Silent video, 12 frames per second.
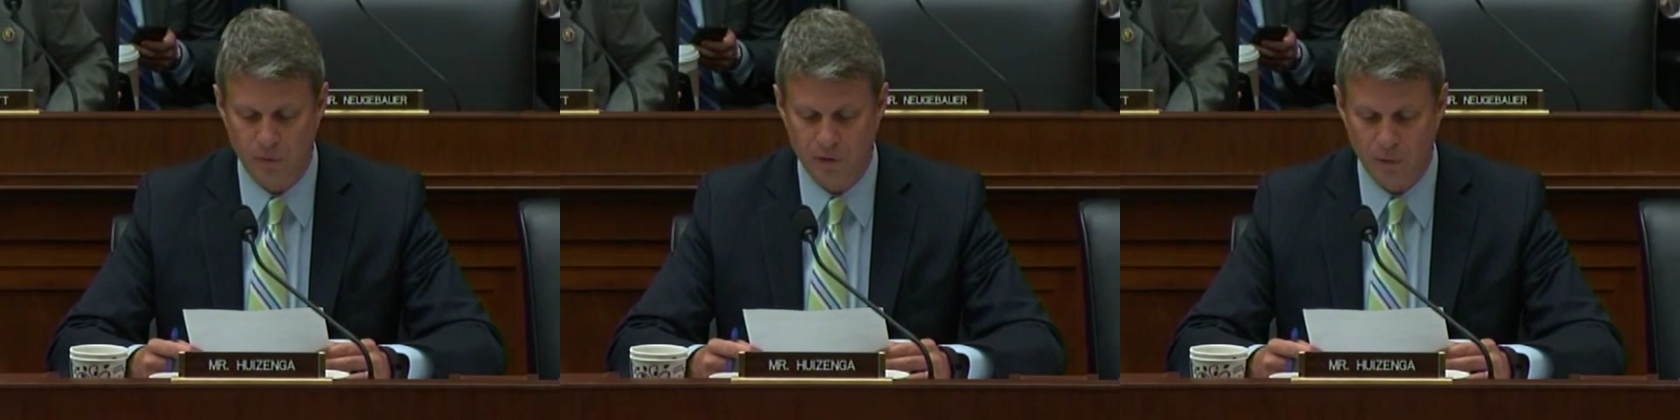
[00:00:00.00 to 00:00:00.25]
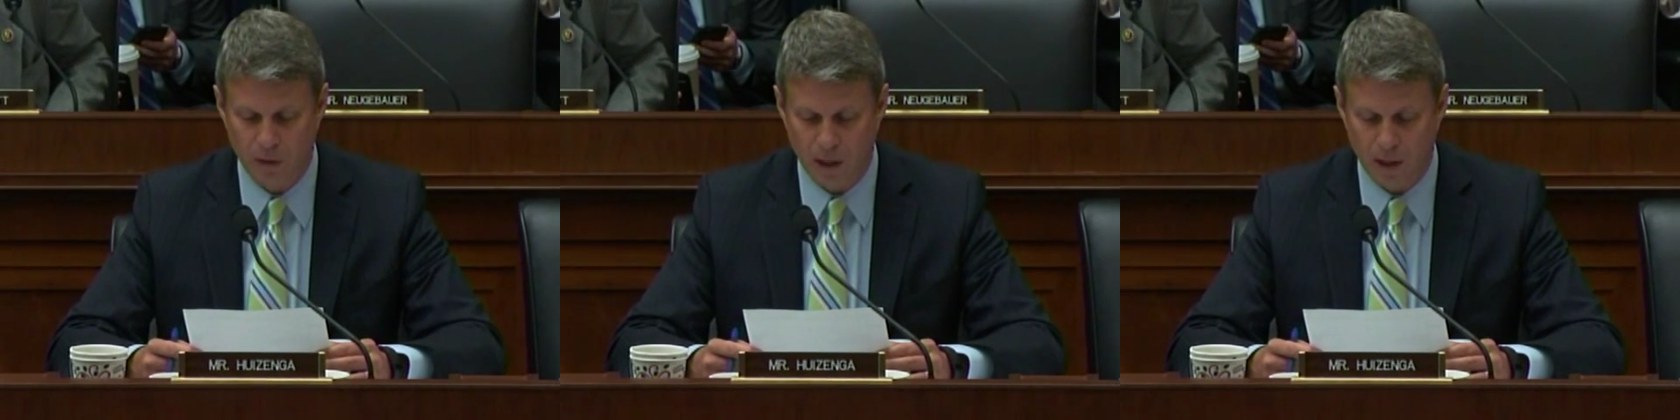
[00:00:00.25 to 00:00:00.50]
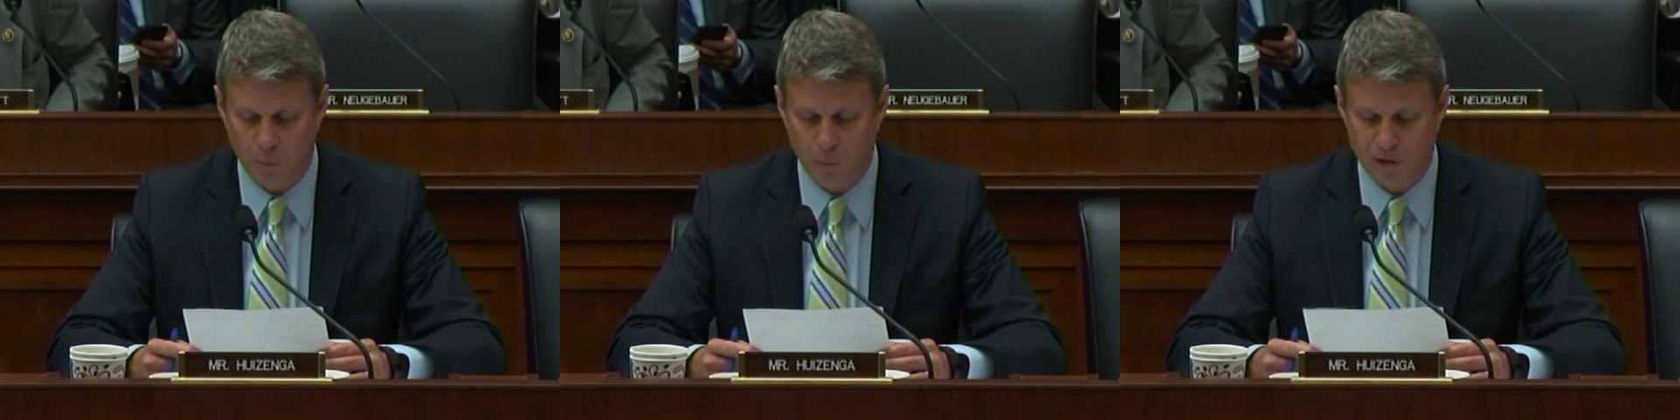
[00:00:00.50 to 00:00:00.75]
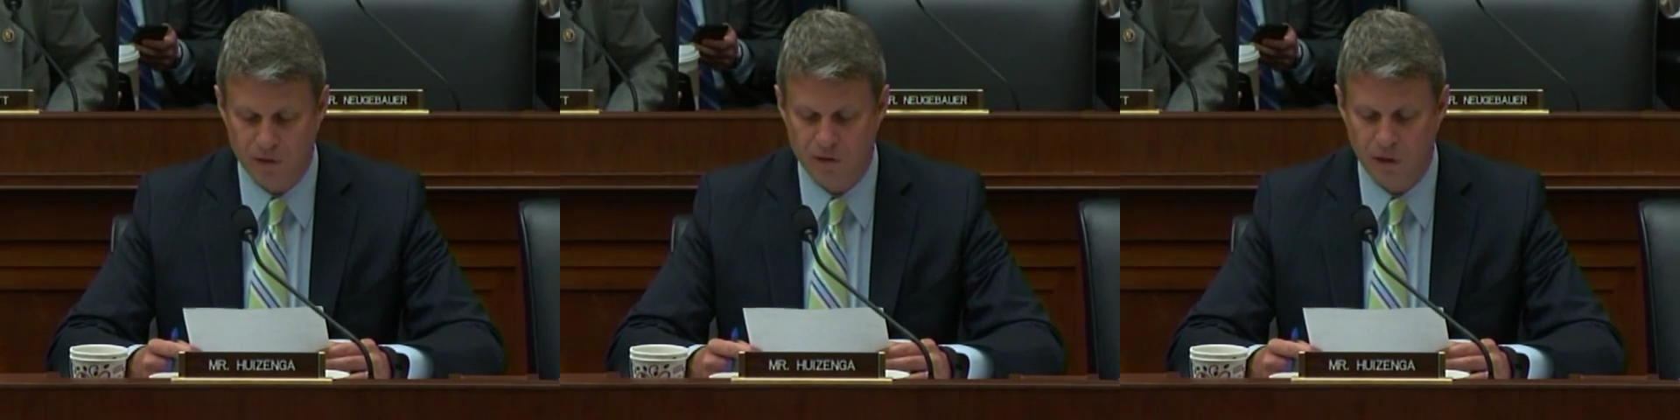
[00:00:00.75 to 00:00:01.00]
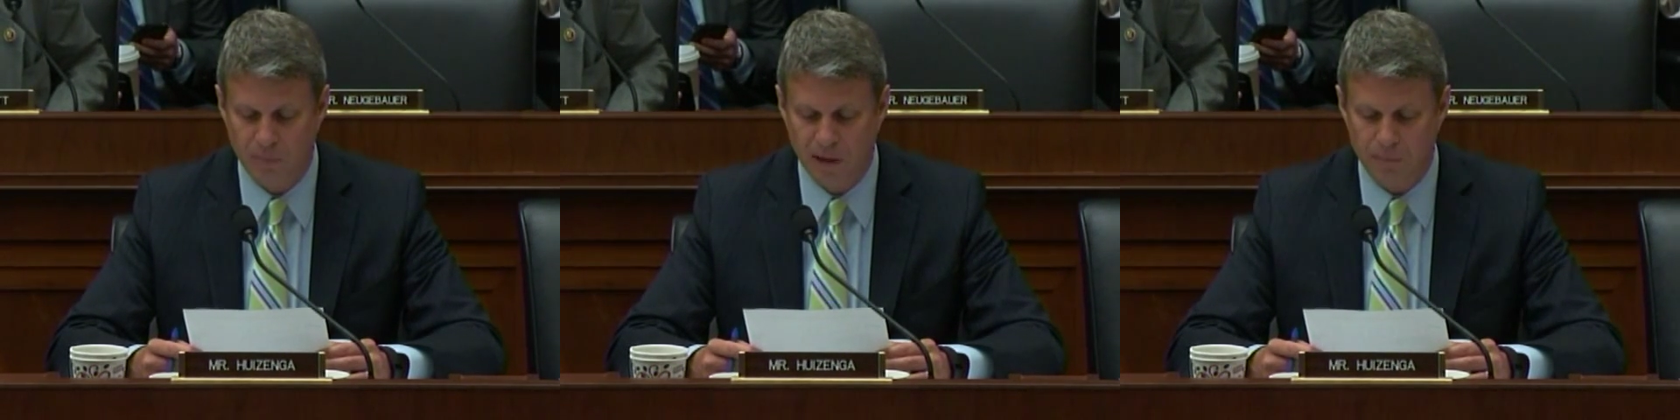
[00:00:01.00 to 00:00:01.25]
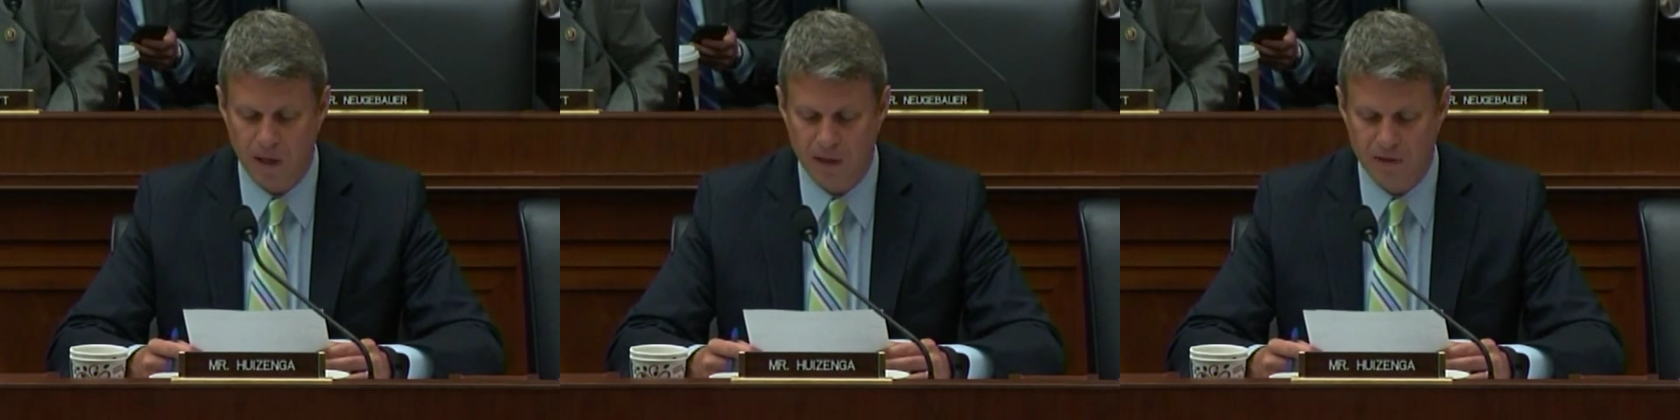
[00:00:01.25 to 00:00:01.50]
when
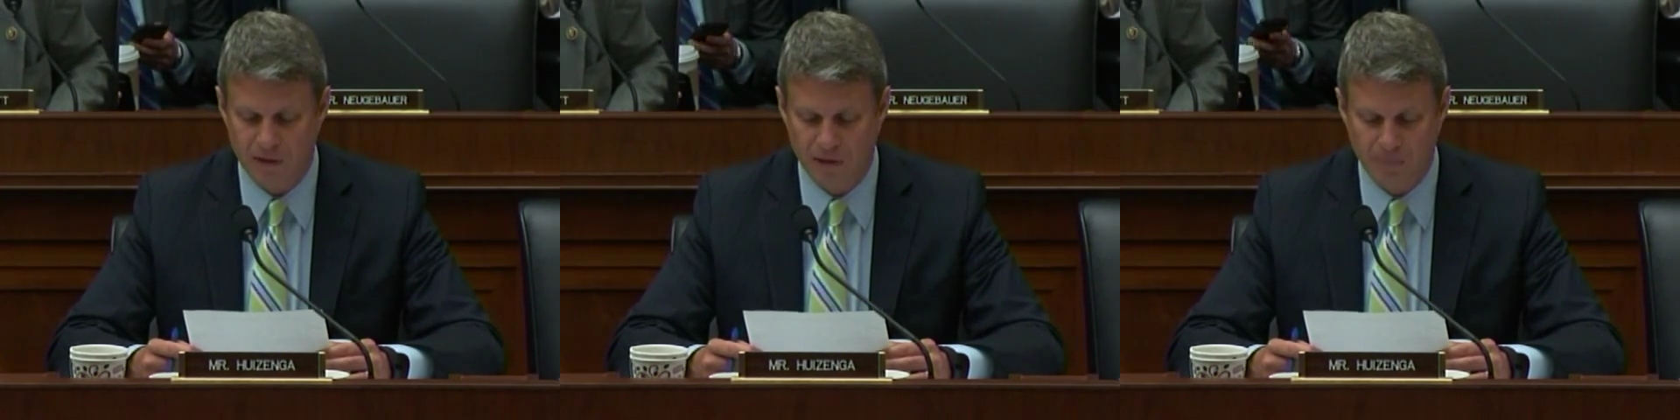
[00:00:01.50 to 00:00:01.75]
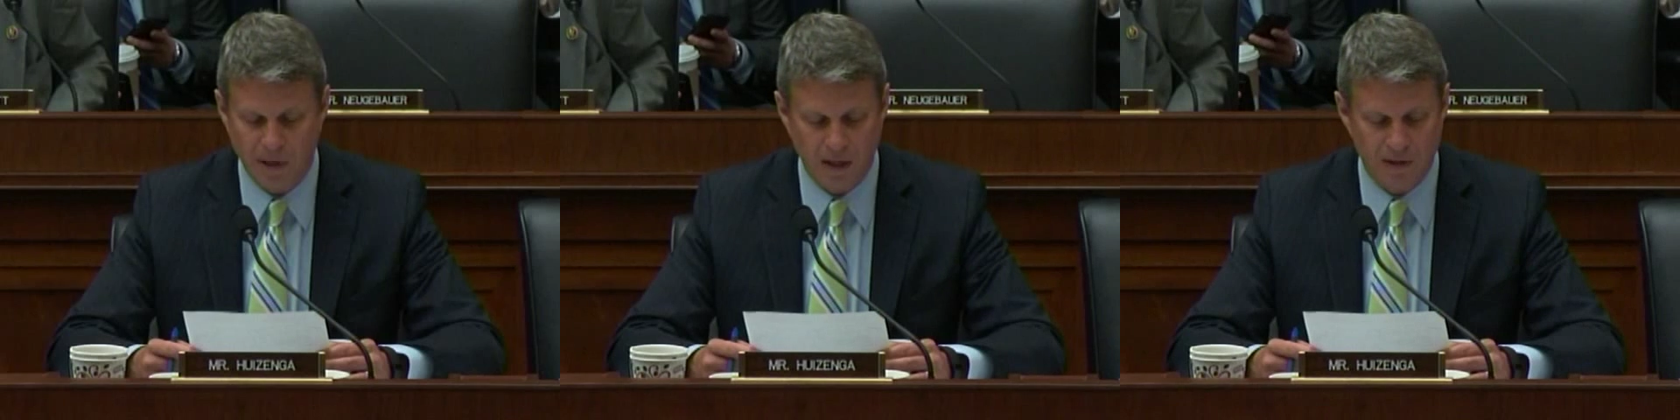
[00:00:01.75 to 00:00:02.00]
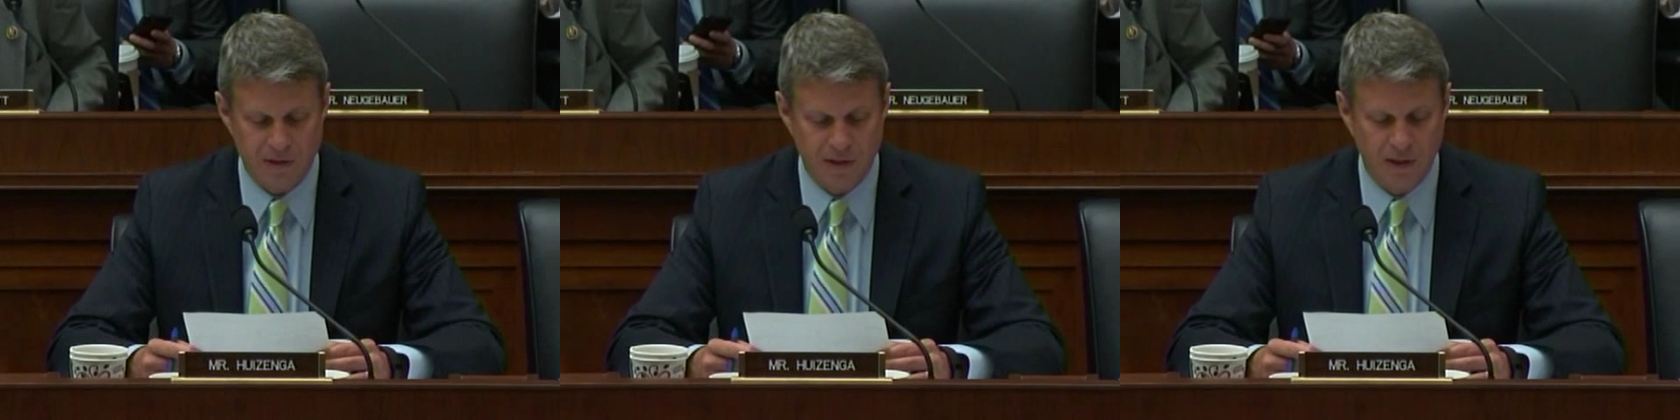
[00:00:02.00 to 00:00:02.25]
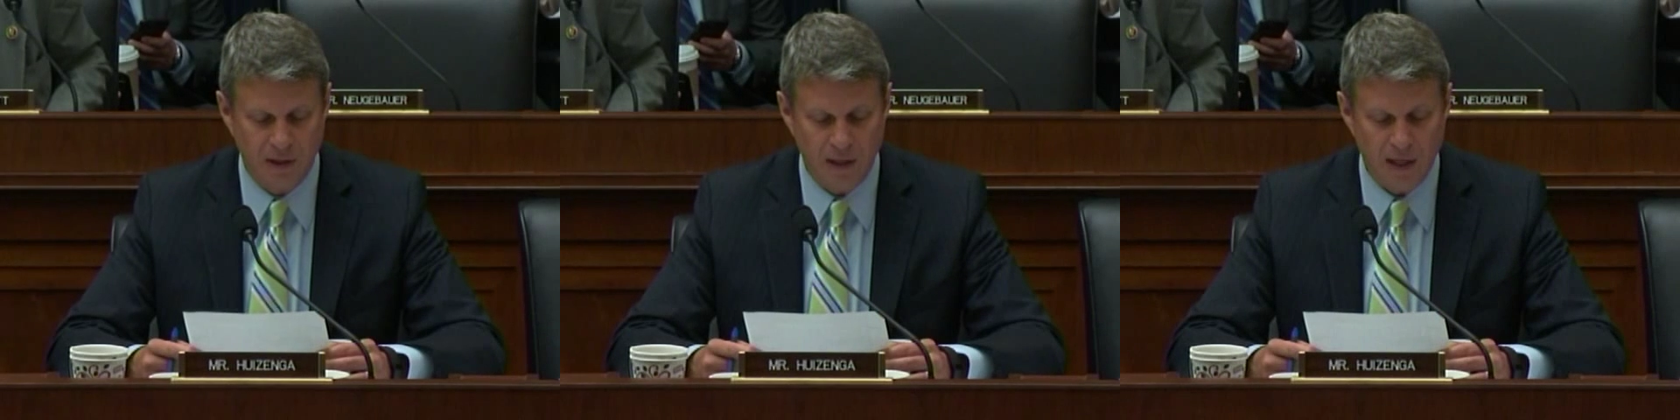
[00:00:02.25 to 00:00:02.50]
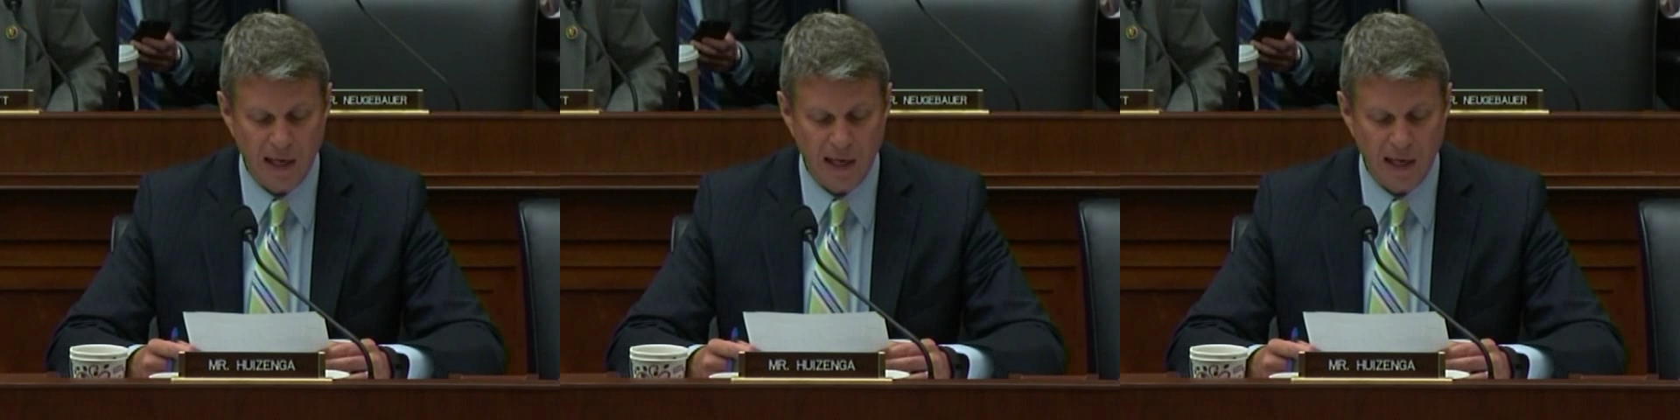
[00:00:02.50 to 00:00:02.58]
determining monetary policy